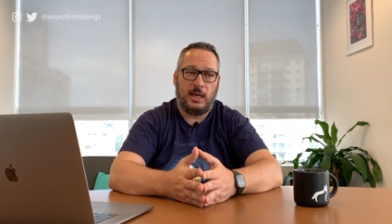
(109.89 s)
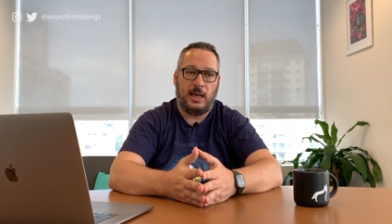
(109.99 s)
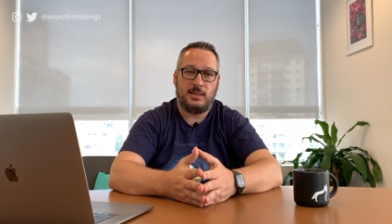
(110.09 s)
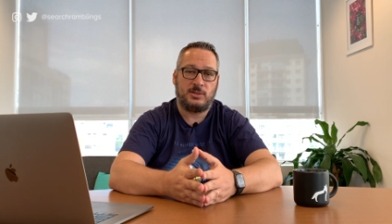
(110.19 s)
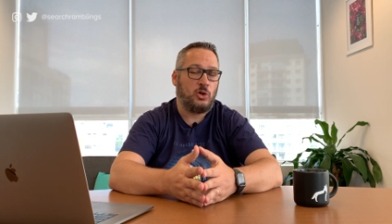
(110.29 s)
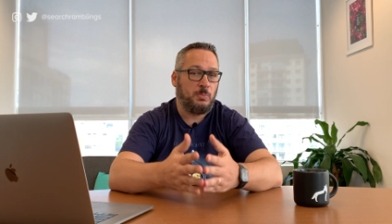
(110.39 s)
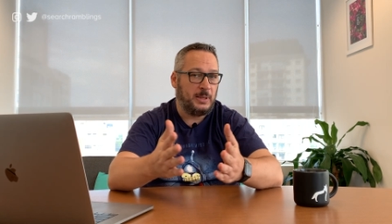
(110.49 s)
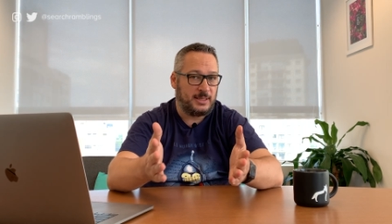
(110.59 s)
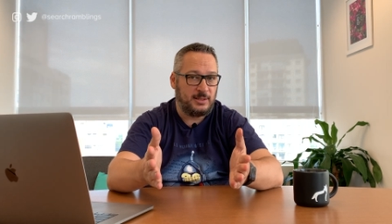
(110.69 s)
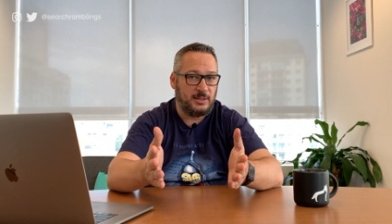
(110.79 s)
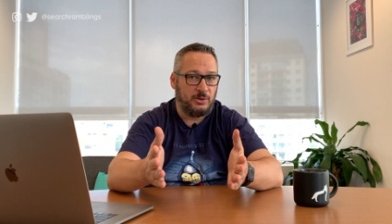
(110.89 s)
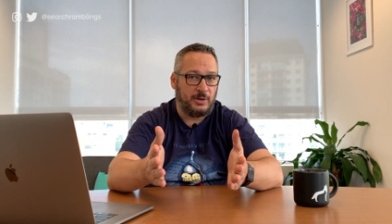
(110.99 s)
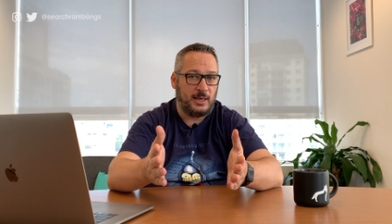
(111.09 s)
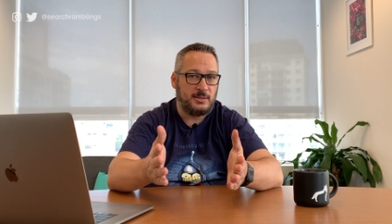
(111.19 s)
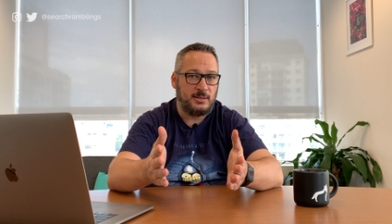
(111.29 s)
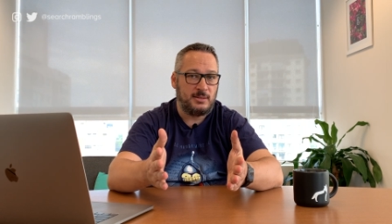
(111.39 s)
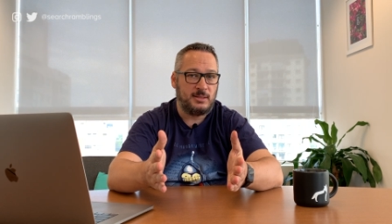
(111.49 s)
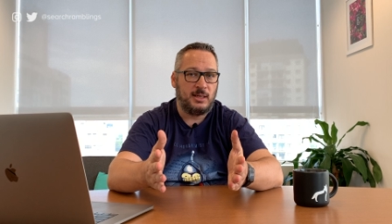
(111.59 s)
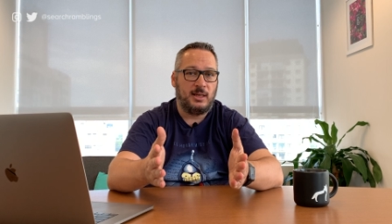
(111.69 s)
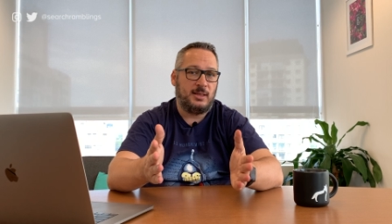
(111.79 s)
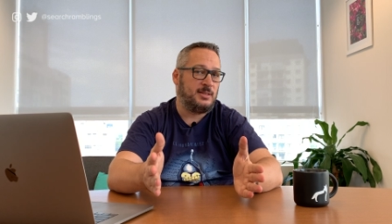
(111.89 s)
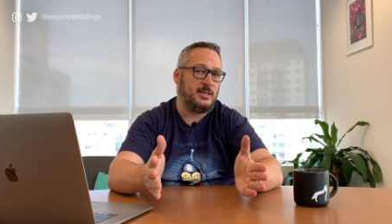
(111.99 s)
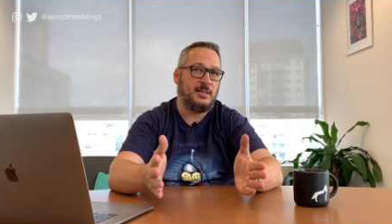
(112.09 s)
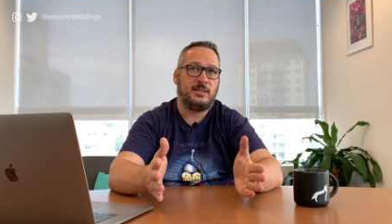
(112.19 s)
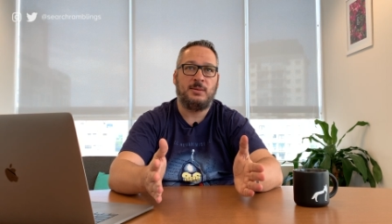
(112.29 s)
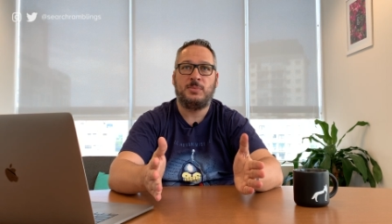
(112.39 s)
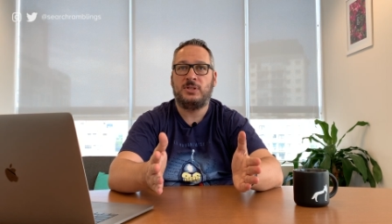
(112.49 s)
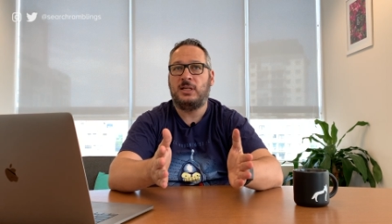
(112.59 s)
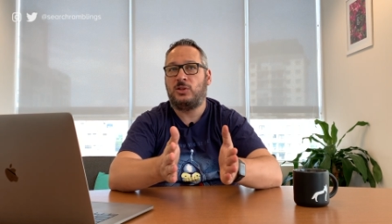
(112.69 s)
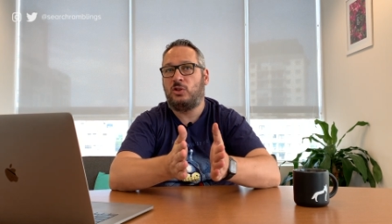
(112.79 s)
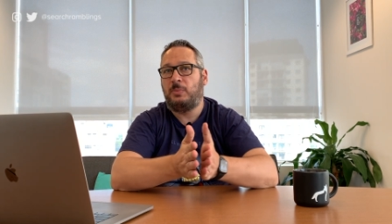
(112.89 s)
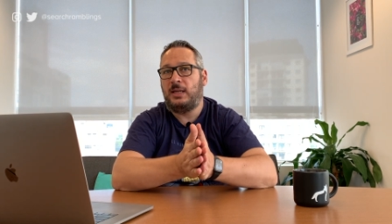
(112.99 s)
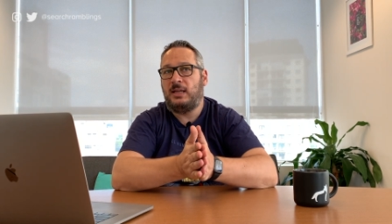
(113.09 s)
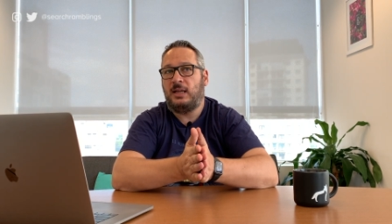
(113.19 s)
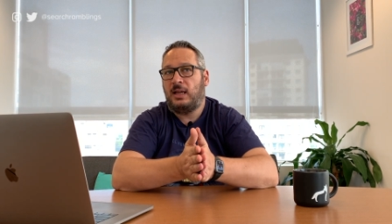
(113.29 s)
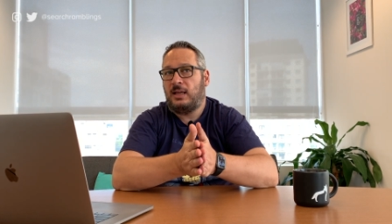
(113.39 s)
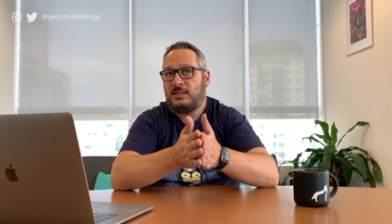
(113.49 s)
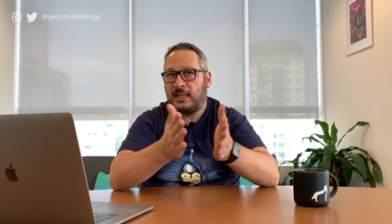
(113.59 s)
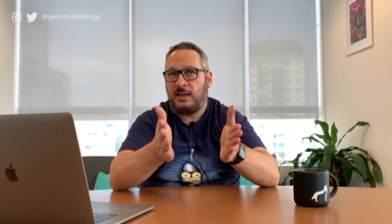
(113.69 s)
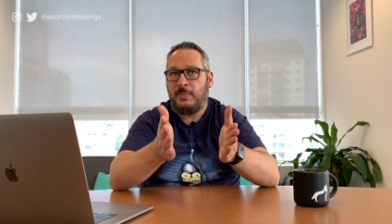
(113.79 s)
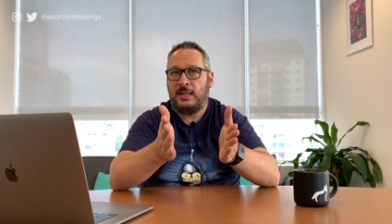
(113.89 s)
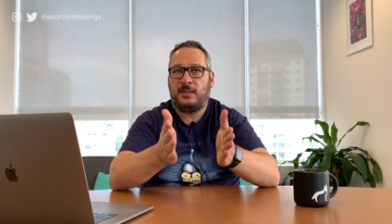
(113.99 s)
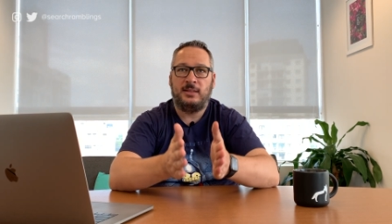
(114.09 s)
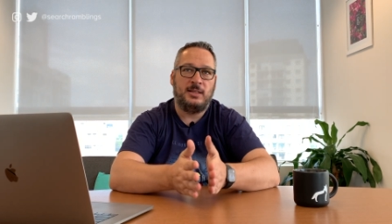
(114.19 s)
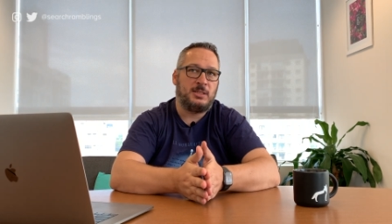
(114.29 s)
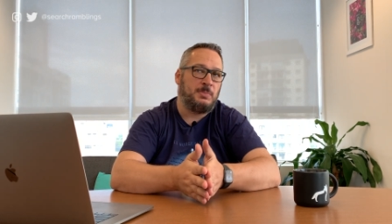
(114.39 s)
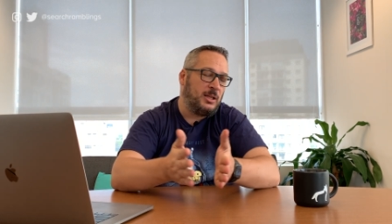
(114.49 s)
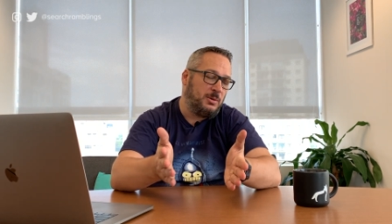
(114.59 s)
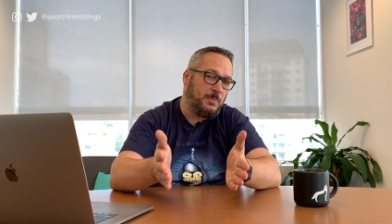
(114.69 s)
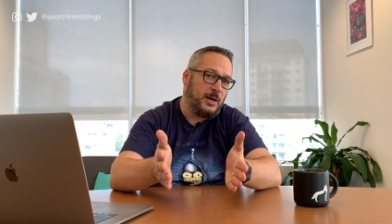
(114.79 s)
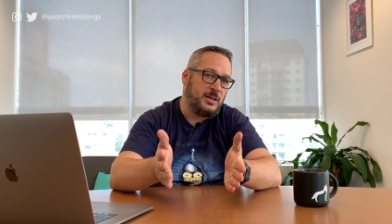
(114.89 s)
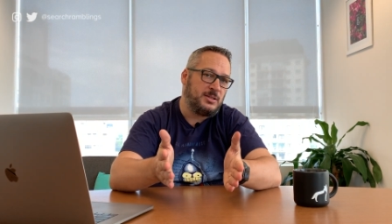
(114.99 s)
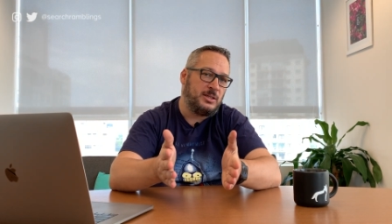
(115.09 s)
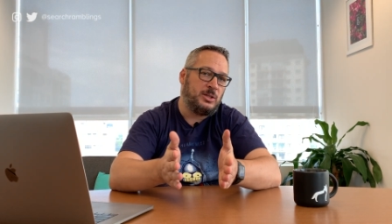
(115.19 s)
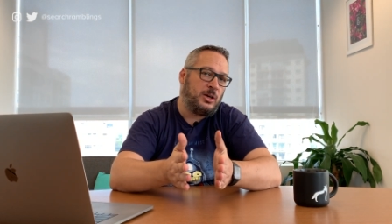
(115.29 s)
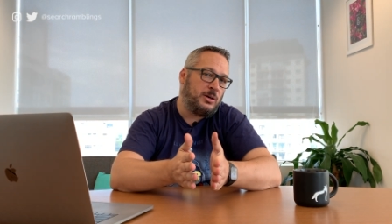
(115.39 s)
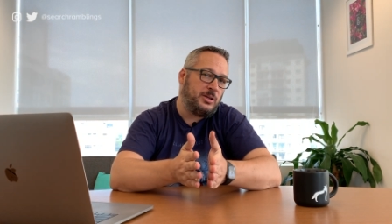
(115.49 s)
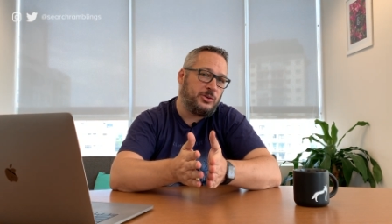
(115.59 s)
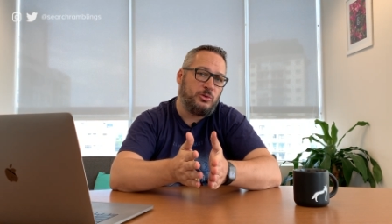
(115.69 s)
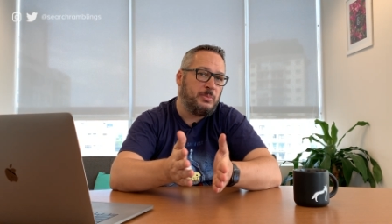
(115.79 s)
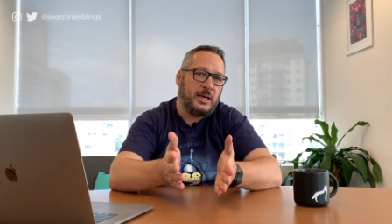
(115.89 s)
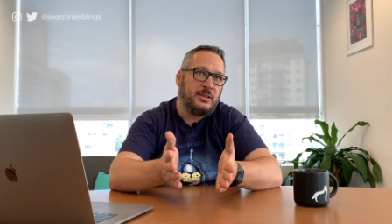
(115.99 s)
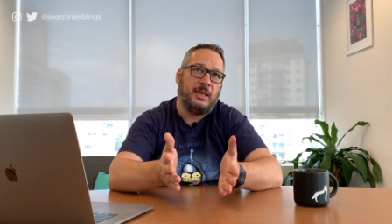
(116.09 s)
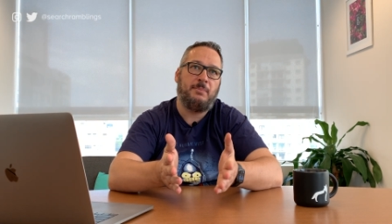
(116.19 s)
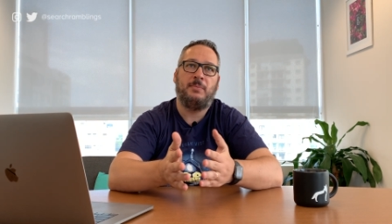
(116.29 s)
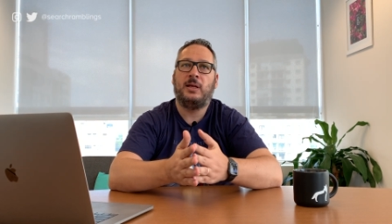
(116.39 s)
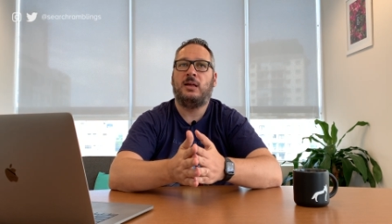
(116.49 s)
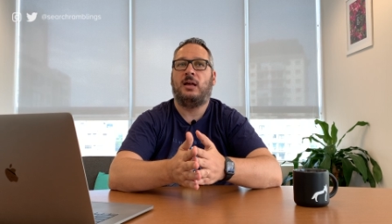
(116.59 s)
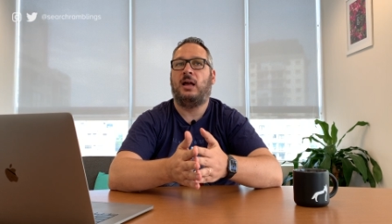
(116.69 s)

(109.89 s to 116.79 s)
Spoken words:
As complexity rises, systems need to be segmented in smaller parts in order to make them